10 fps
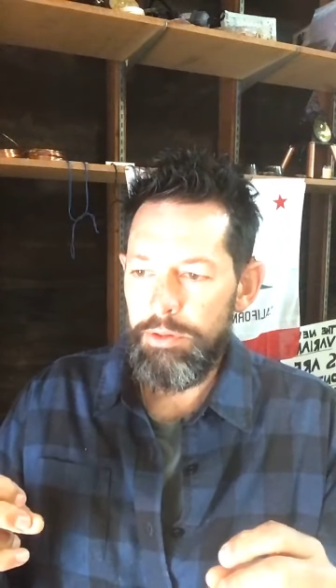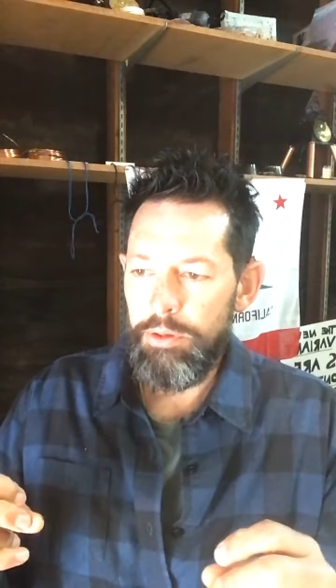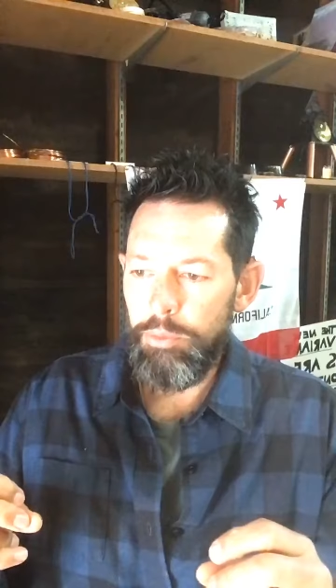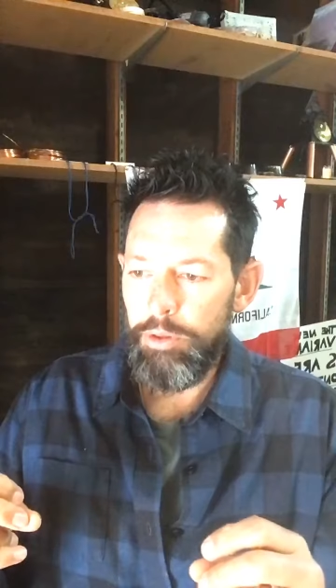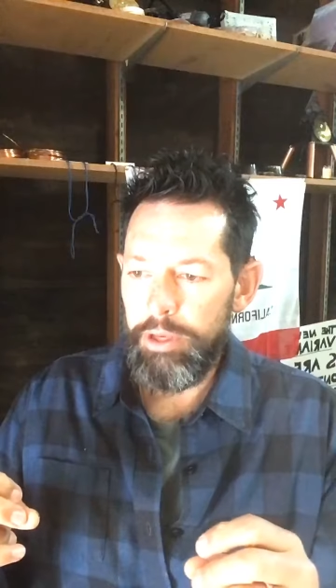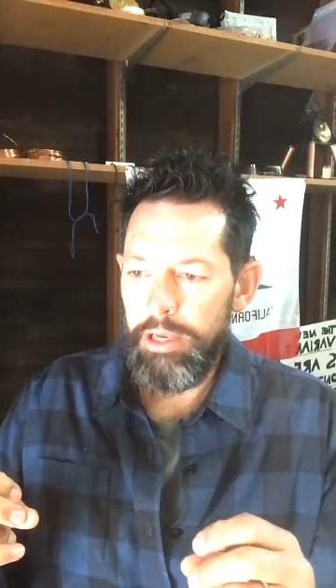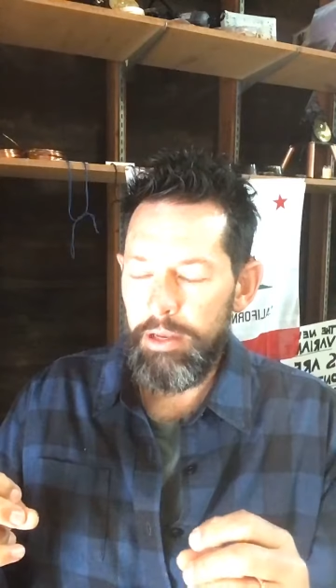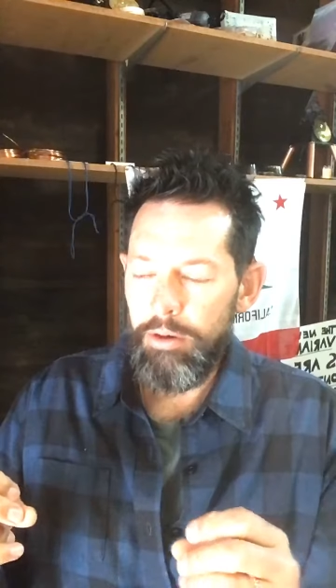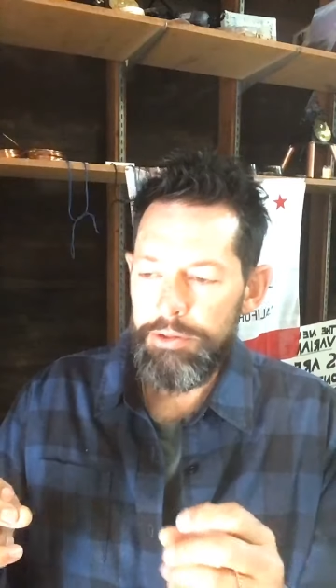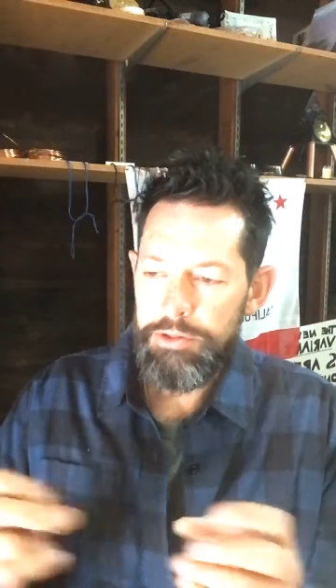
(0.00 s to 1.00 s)
we're
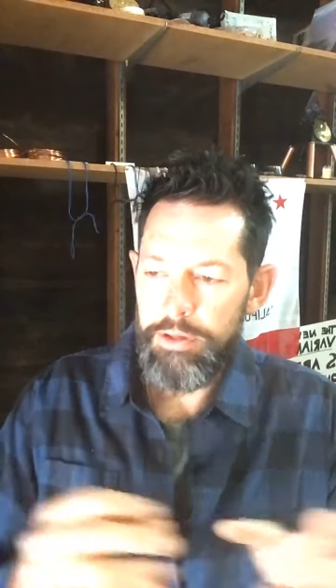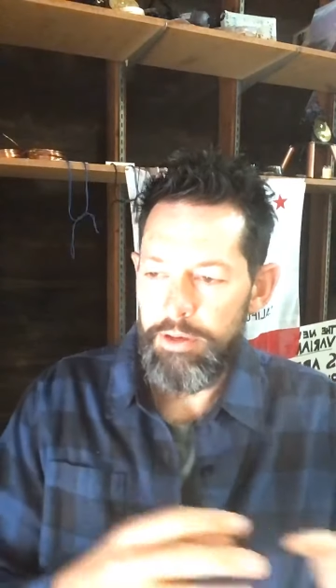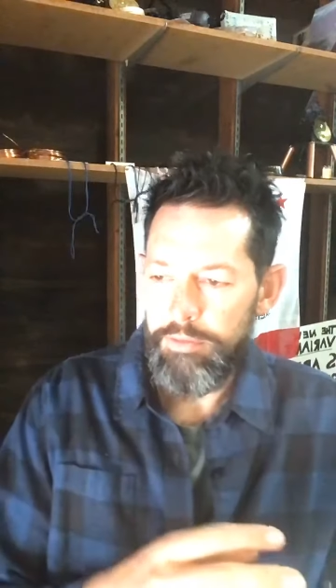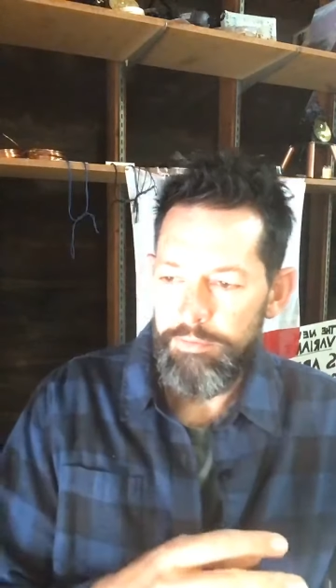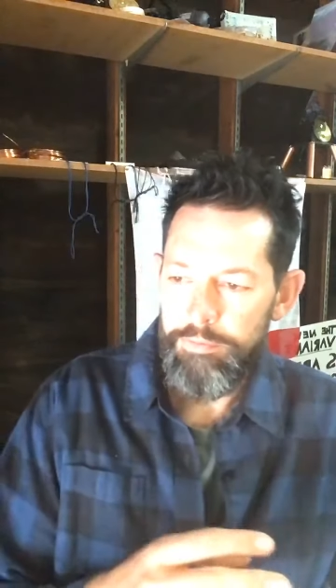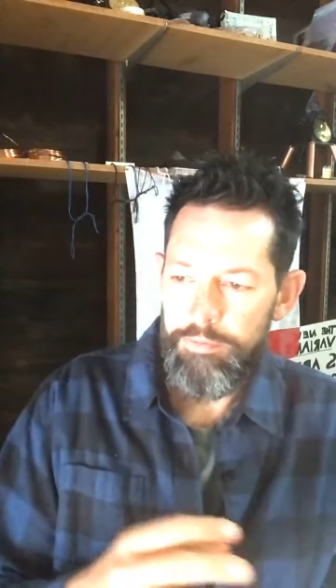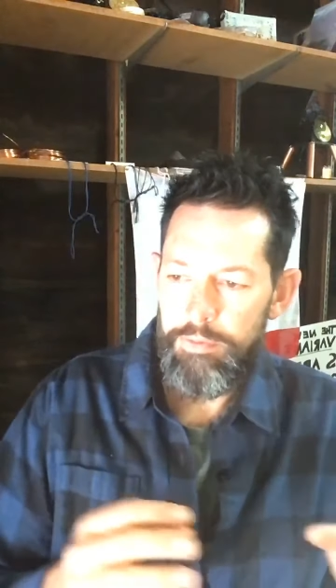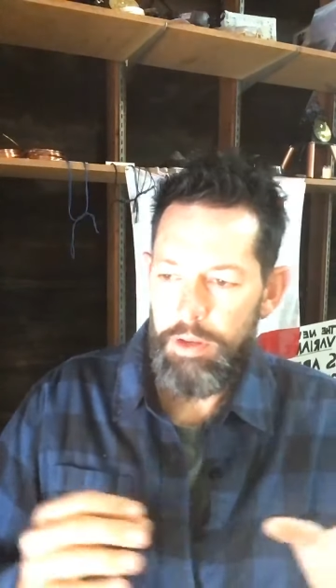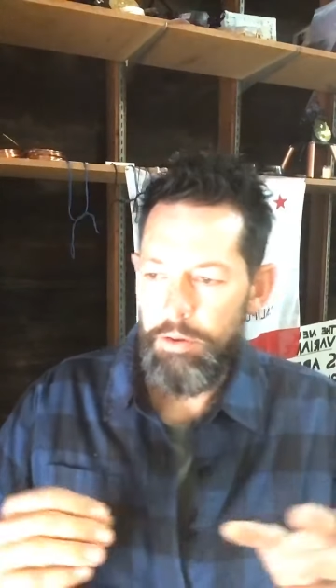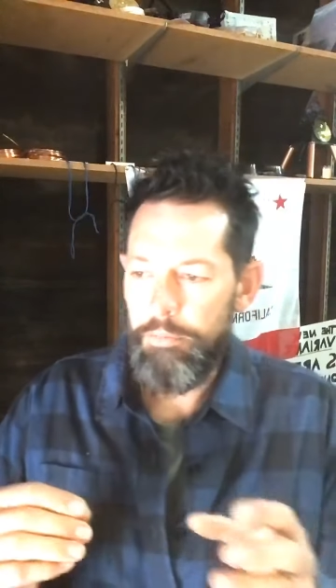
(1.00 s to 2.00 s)
looking at alternative,
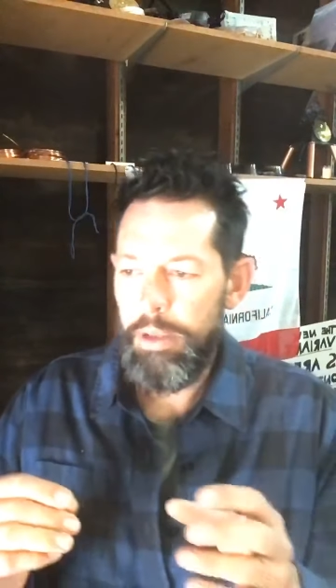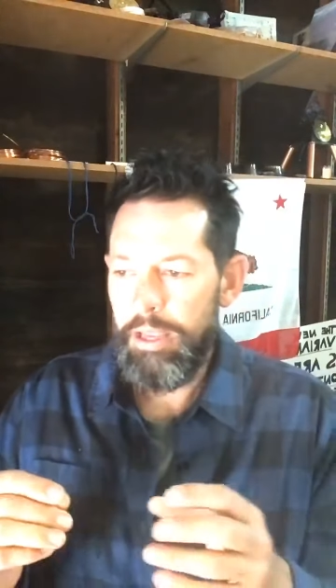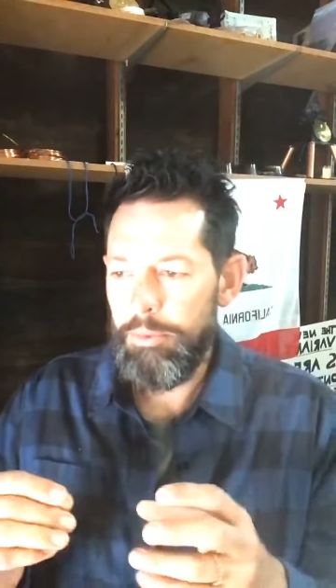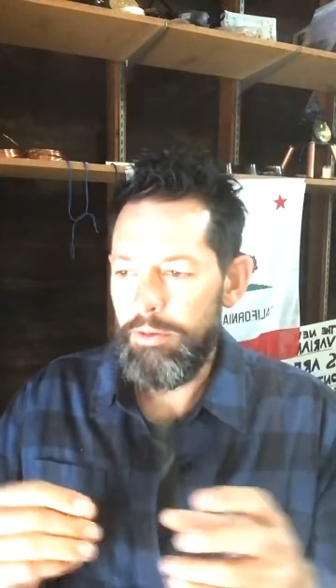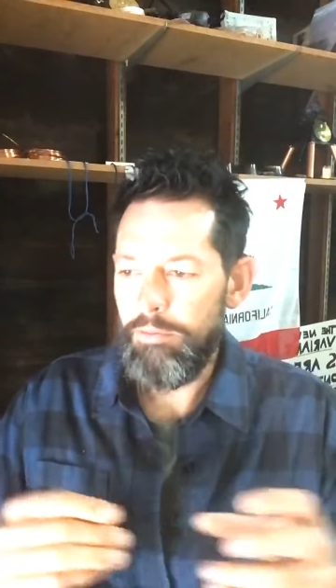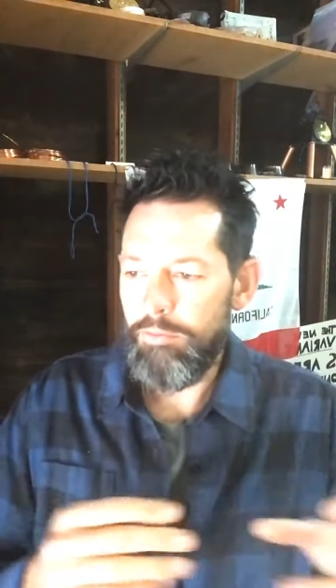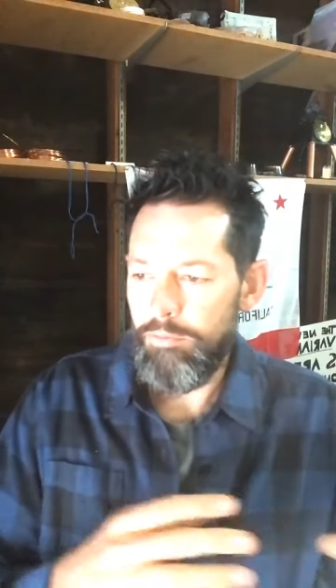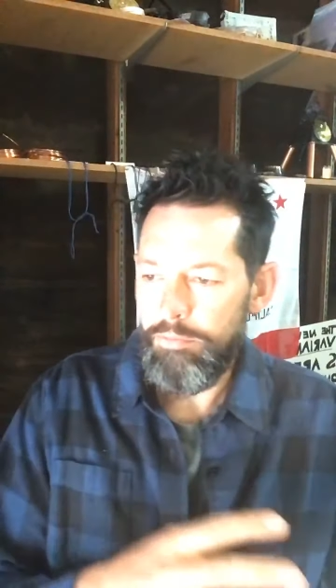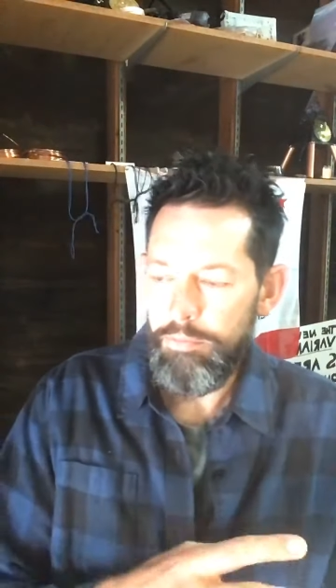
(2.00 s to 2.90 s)
payment,